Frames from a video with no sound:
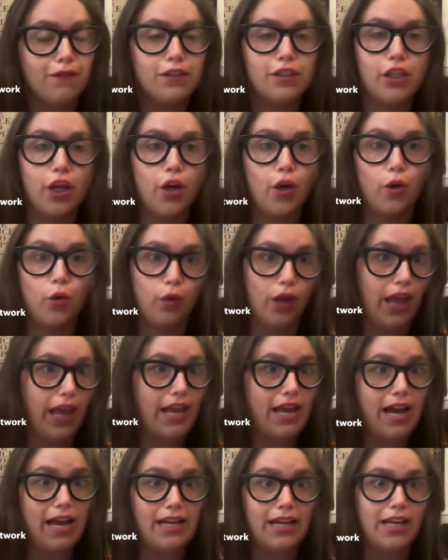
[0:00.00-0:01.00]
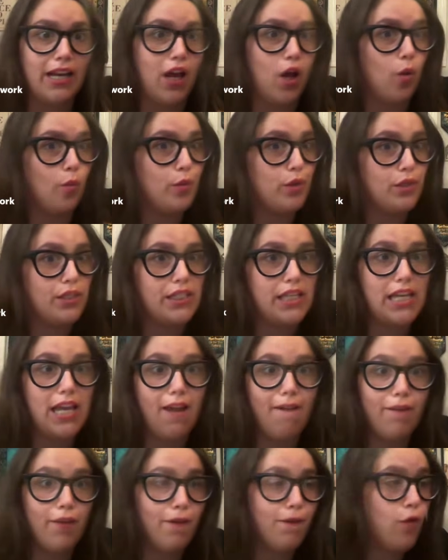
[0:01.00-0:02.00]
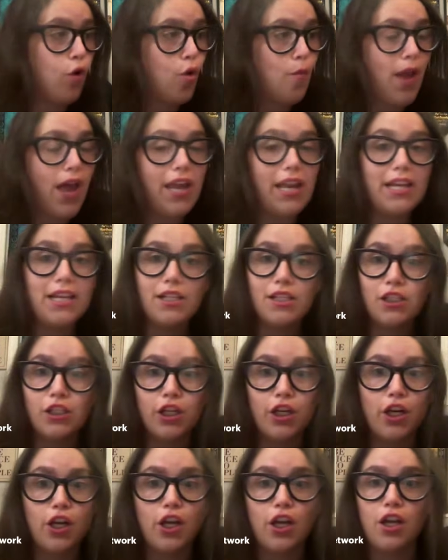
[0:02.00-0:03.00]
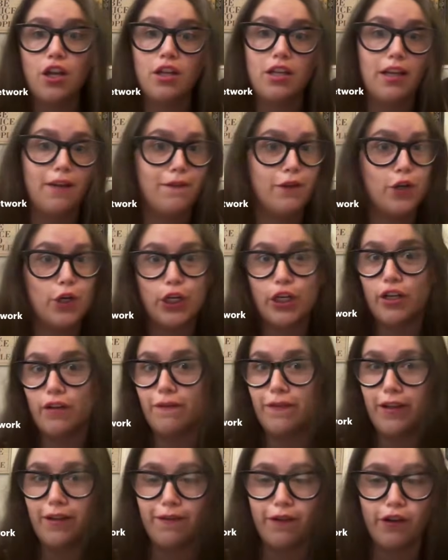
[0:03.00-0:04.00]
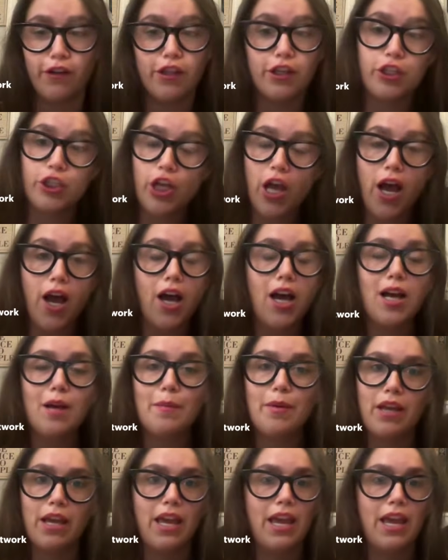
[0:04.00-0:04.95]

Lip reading: So AI can help you see if the formatting is good, if you're a good fit for the job,